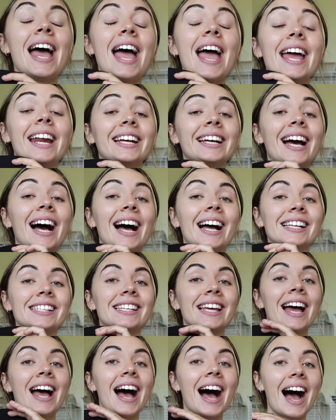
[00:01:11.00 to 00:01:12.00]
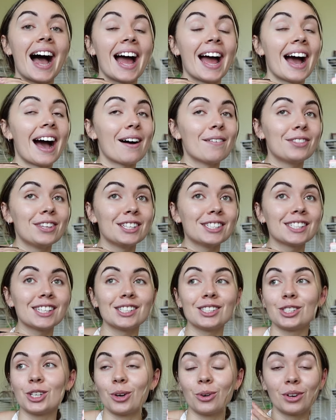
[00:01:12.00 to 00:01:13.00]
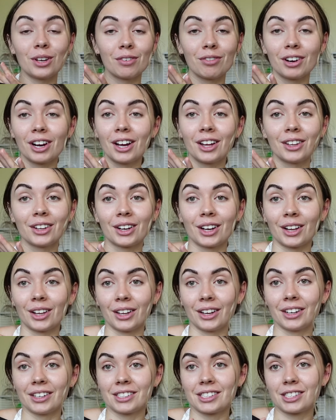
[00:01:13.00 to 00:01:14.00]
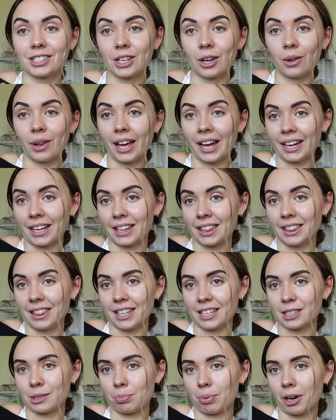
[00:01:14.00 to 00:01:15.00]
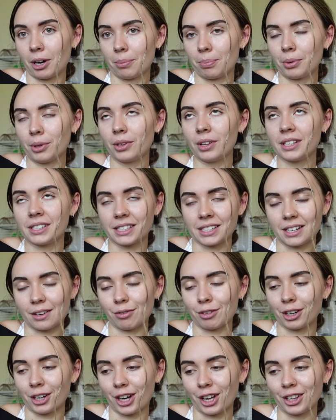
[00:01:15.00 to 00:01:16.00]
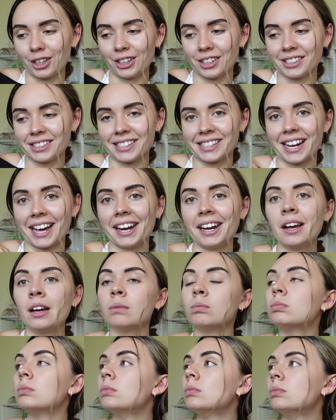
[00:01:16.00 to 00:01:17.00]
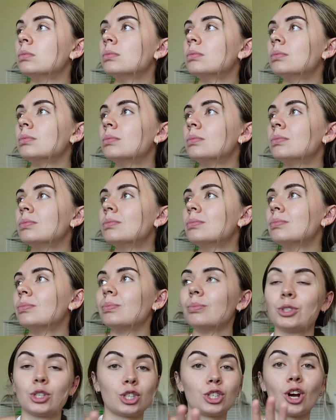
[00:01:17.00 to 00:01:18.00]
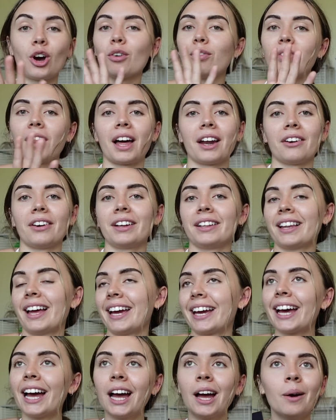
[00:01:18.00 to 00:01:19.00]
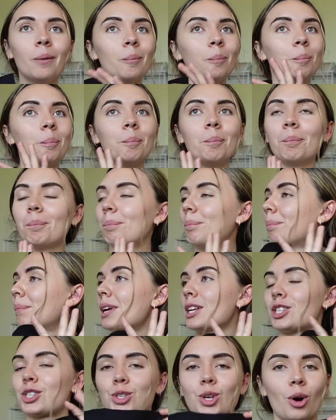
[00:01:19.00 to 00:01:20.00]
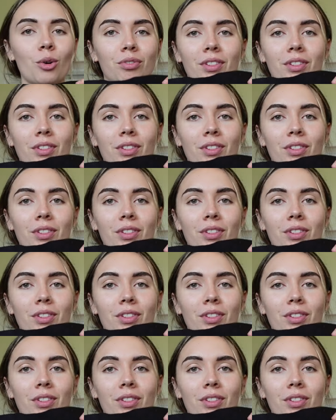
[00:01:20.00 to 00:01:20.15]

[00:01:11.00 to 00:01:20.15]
And guys, I have these in two different other colors. So like this purple is a different color instead. So flattering, like so